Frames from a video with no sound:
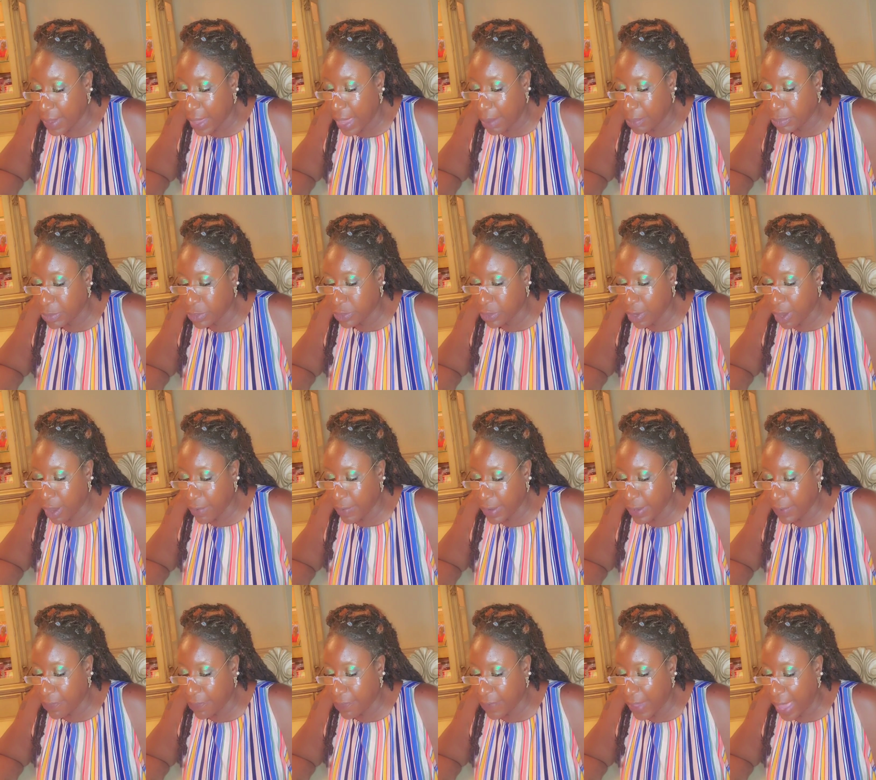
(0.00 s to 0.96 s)

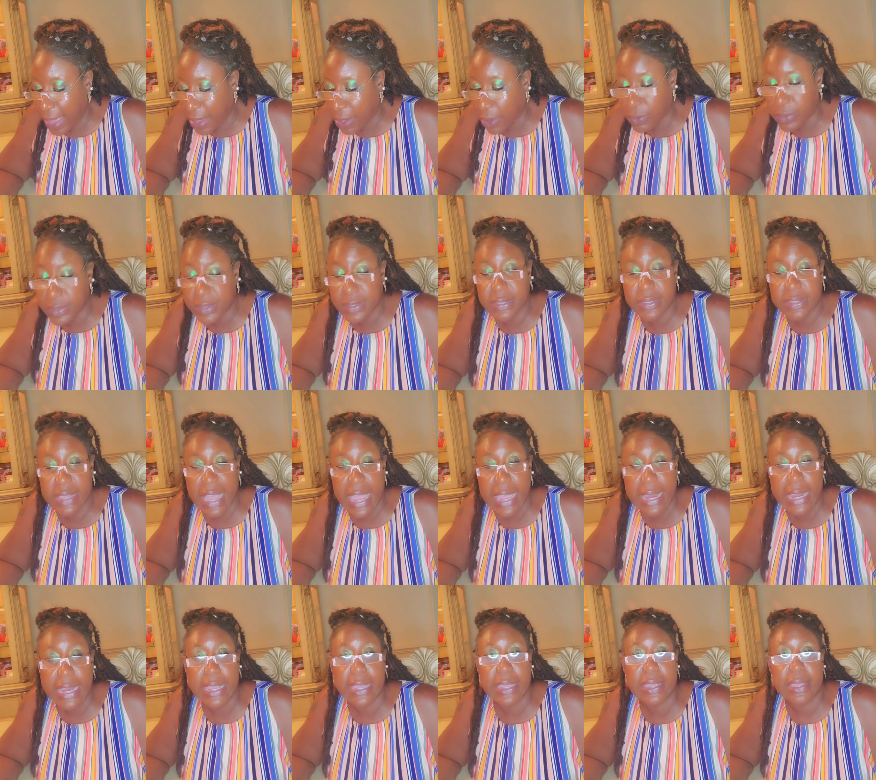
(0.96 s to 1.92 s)

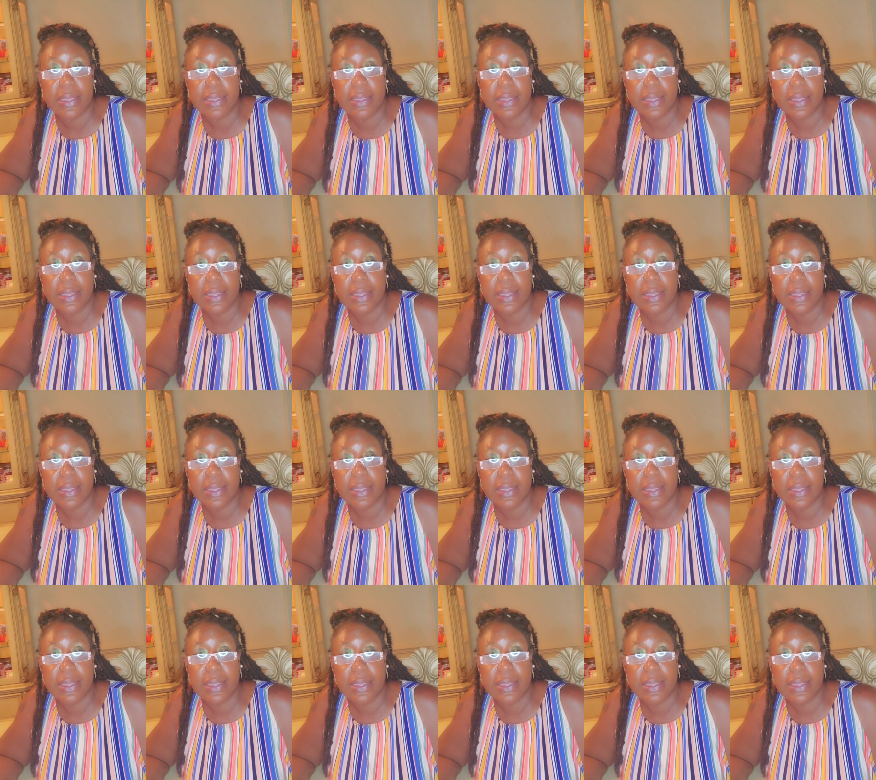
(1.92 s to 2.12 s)
Phagocytic.